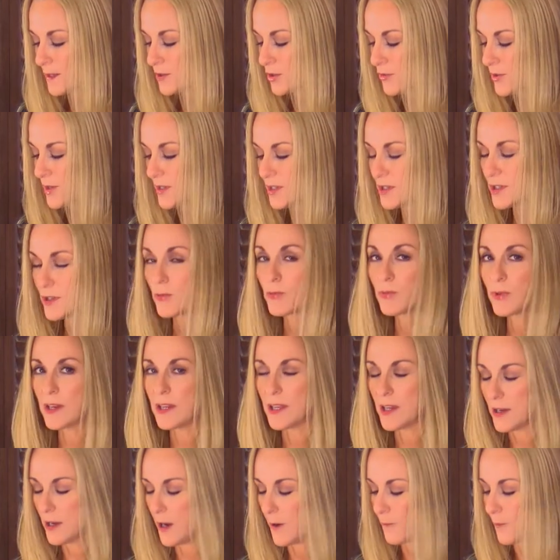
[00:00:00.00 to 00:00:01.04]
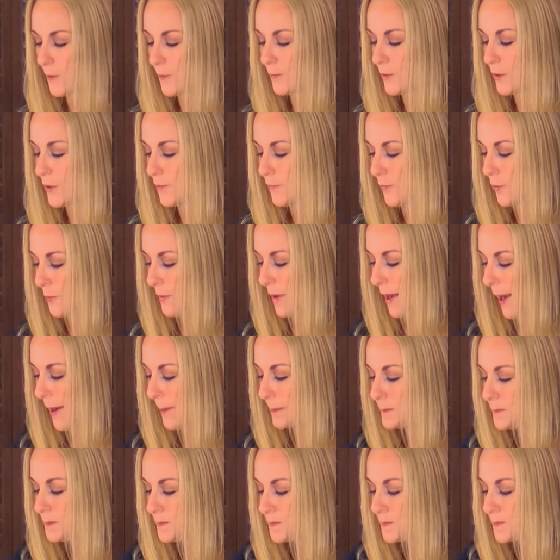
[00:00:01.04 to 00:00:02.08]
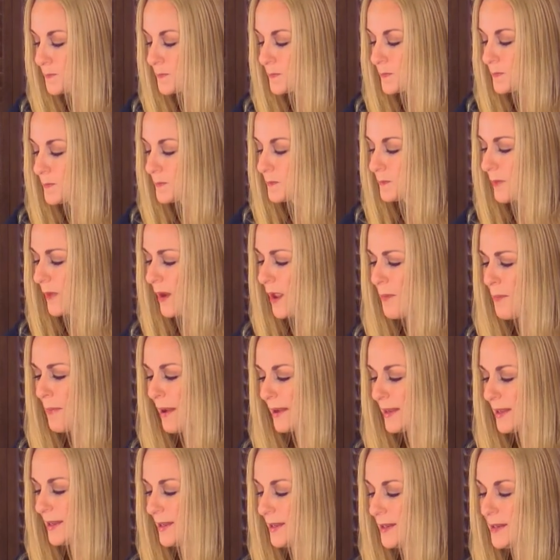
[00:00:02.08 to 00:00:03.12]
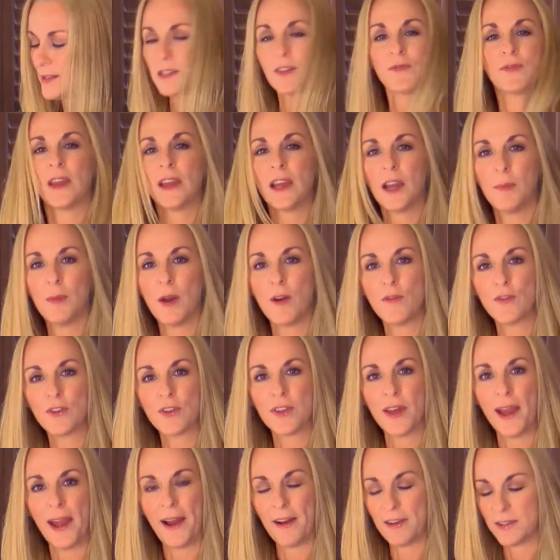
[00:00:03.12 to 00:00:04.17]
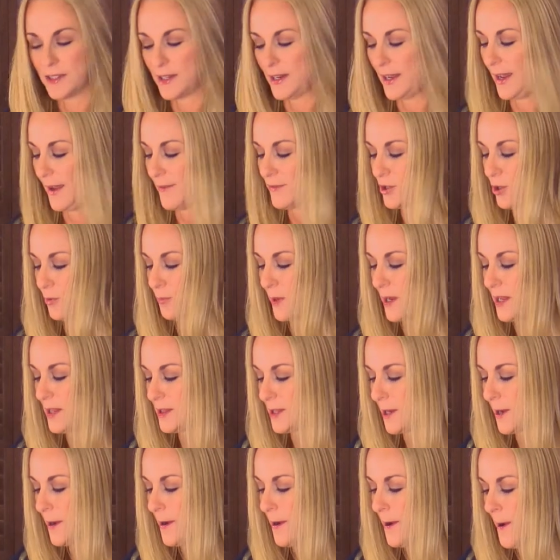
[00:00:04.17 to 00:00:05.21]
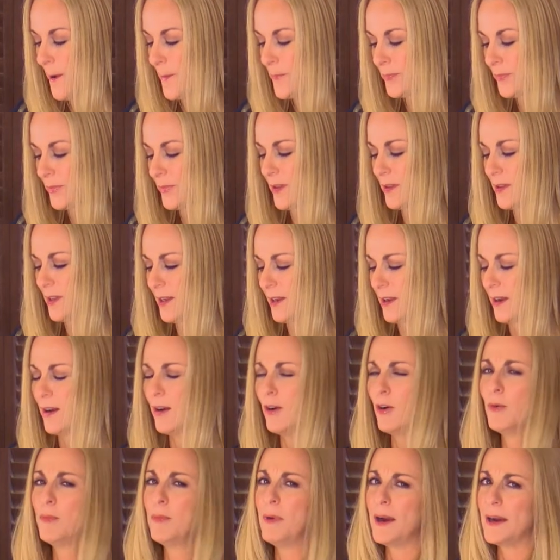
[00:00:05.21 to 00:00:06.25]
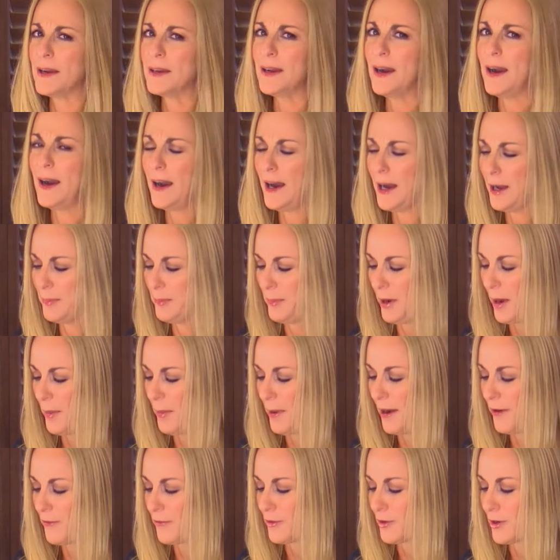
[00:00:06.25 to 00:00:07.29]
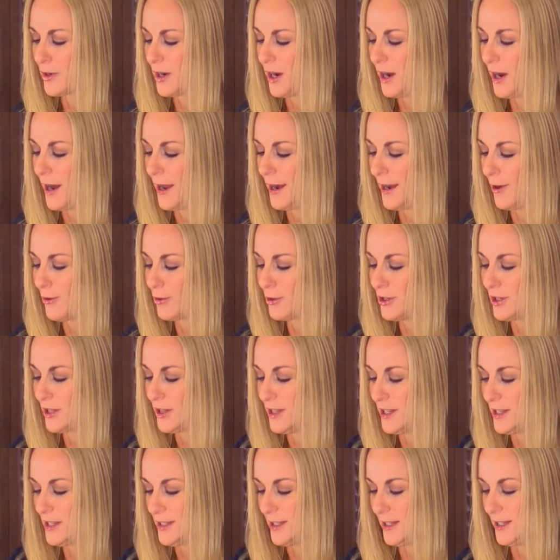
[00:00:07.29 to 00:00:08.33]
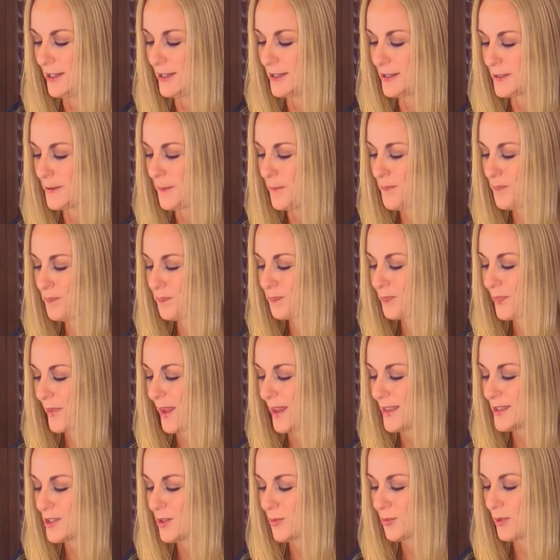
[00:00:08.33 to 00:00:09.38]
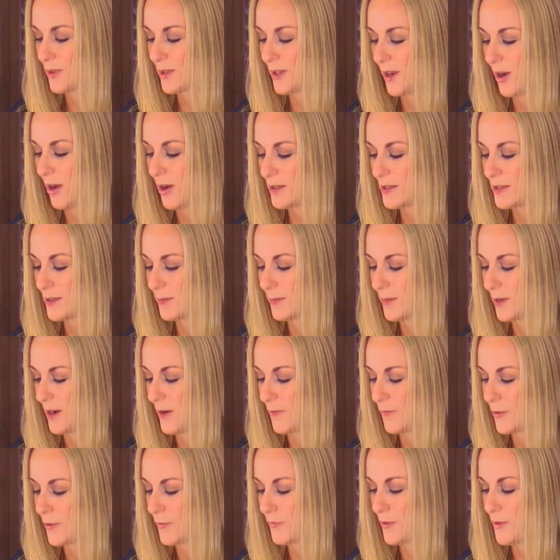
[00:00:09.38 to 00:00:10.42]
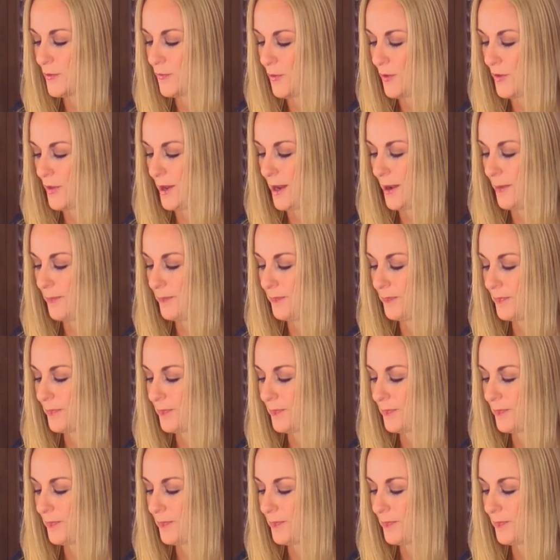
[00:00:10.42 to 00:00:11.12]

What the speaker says: So this is really a comfort food for me. And my kids, if they come over to the house and I have sopita, they're like, oh my God, Mama, I forgot how good this is. It's a really awesome comfort food for them.